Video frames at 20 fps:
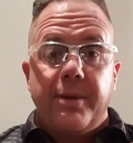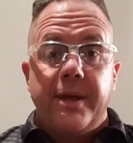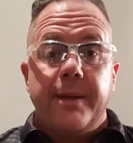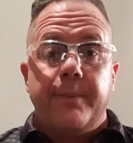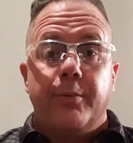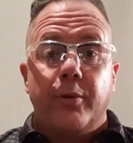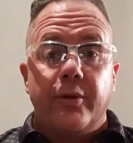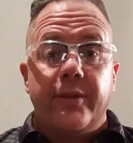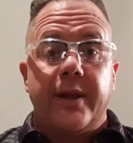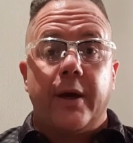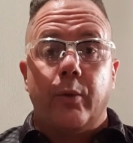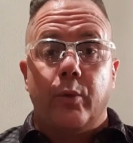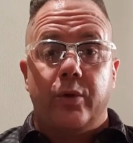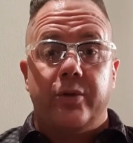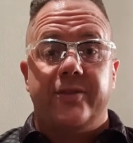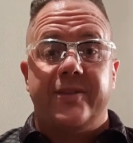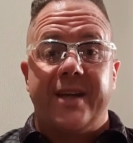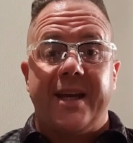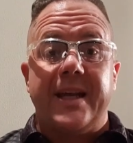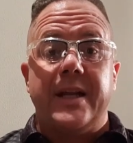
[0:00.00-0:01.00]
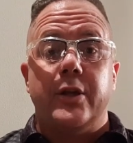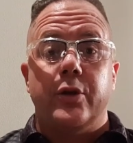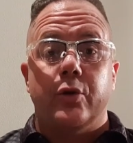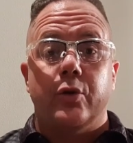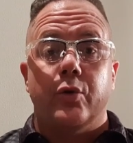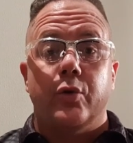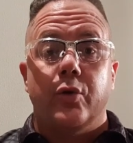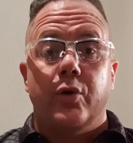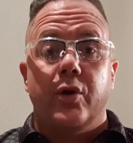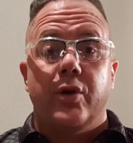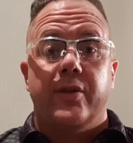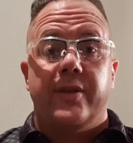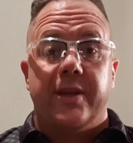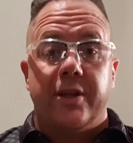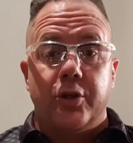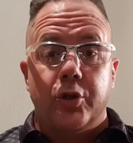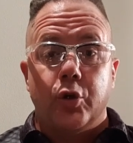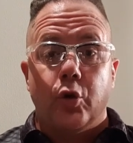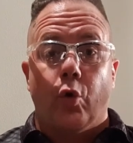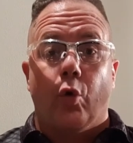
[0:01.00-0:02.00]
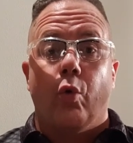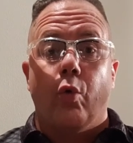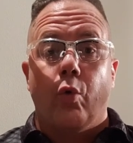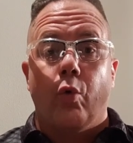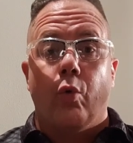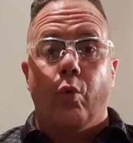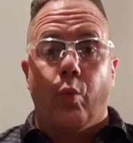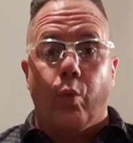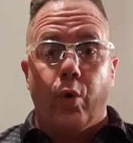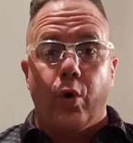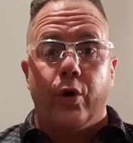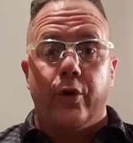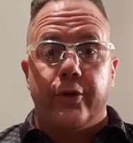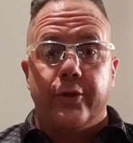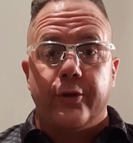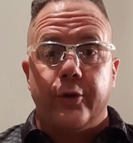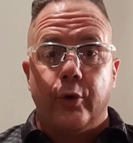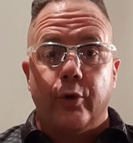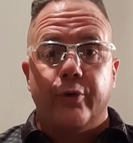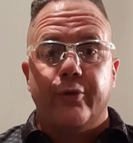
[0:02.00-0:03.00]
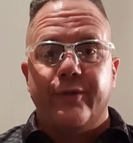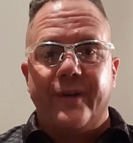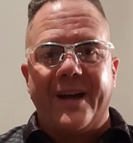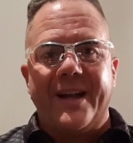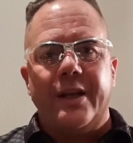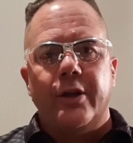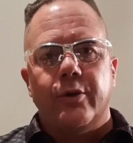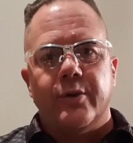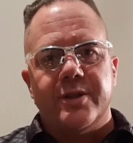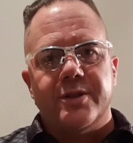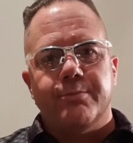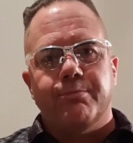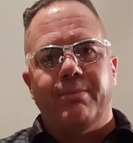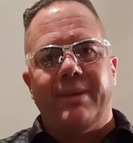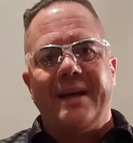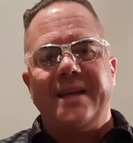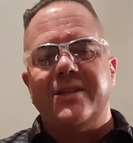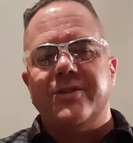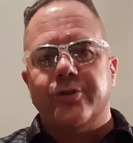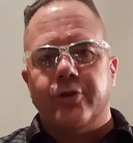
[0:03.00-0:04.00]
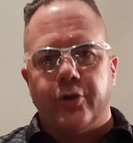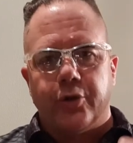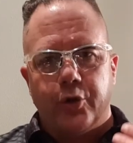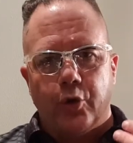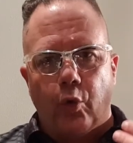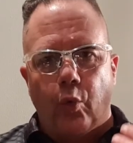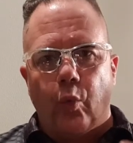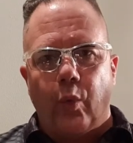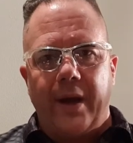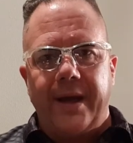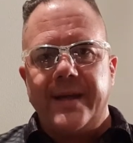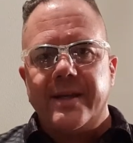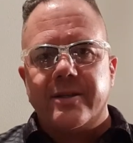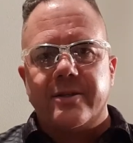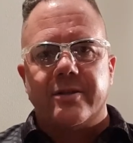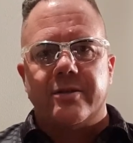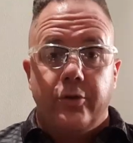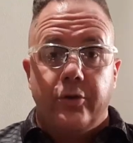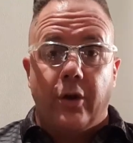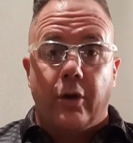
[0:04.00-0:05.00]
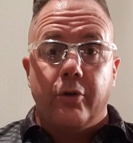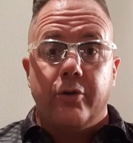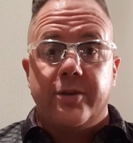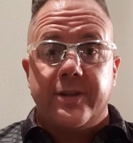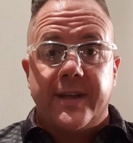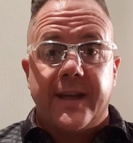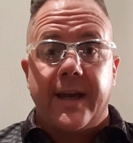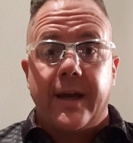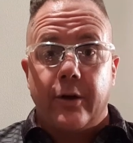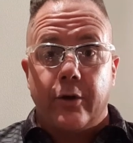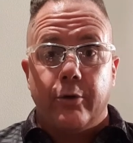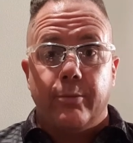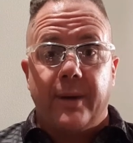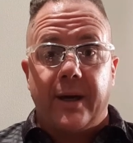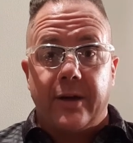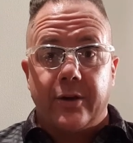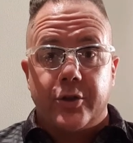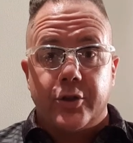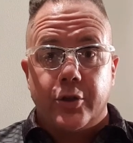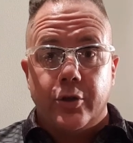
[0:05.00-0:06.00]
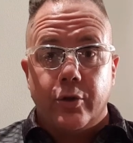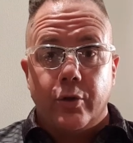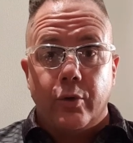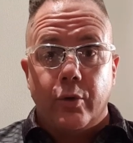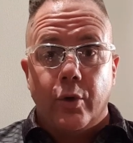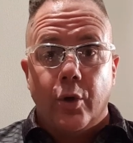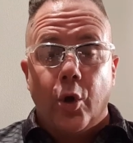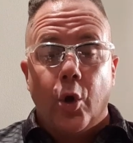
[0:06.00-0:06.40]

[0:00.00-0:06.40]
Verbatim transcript: People that will tell you that your worth, your value is based on your weight, don't care about you